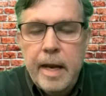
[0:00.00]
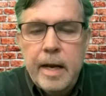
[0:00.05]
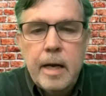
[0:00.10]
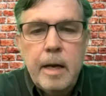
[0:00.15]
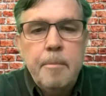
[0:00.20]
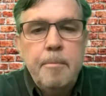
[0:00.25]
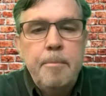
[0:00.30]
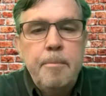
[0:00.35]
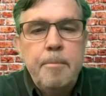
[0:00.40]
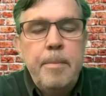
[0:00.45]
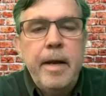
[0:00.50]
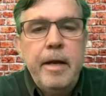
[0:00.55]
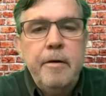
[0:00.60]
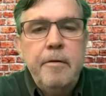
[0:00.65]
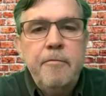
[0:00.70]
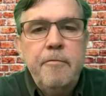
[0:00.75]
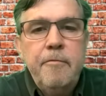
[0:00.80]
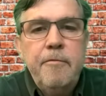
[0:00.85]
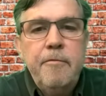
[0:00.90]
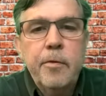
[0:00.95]
and I'm
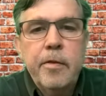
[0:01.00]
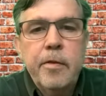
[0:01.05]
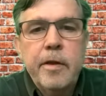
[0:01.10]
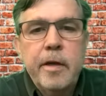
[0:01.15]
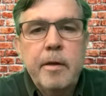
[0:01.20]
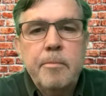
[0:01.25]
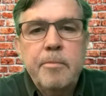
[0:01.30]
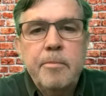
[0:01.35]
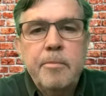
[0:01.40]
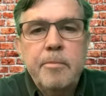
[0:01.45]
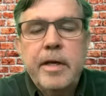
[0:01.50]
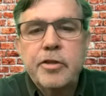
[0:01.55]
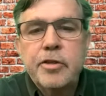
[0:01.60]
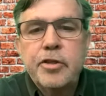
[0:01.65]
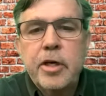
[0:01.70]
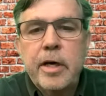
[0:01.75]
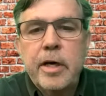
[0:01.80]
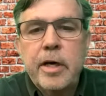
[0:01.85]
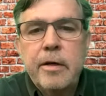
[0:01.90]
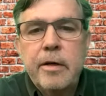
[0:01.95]
paying for them to get
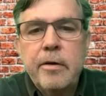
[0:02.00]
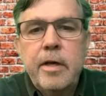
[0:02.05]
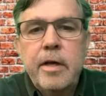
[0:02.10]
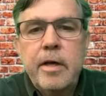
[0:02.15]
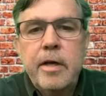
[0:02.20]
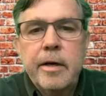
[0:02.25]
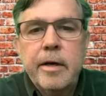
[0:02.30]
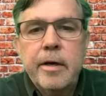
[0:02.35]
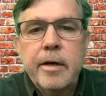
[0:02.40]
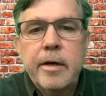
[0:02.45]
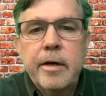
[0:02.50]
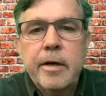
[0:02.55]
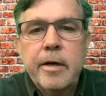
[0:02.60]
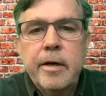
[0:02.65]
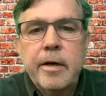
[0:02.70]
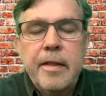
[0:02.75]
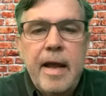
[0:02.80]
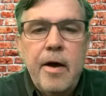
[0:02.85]
childcare,